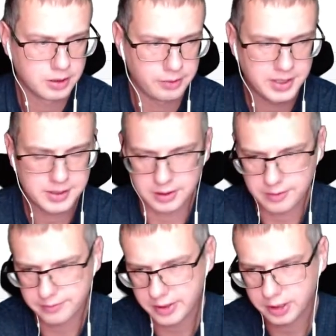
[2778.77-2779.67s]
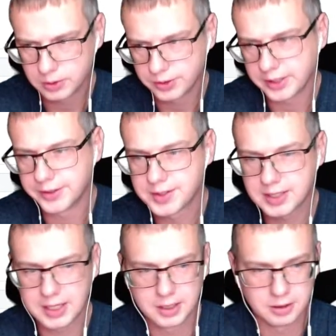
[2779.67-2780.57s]
reason and very good
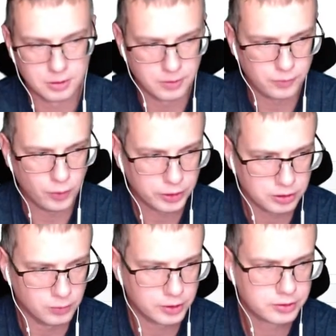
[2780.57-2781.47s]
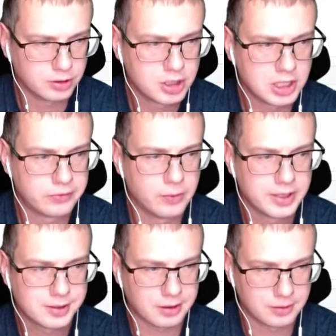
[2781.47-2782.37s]
understanding of what you want to achieve
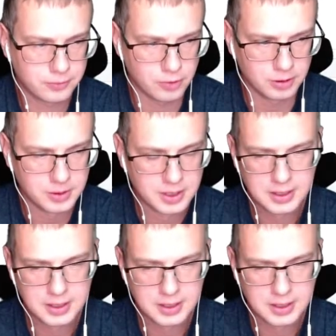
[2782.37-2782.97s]
with Terraform,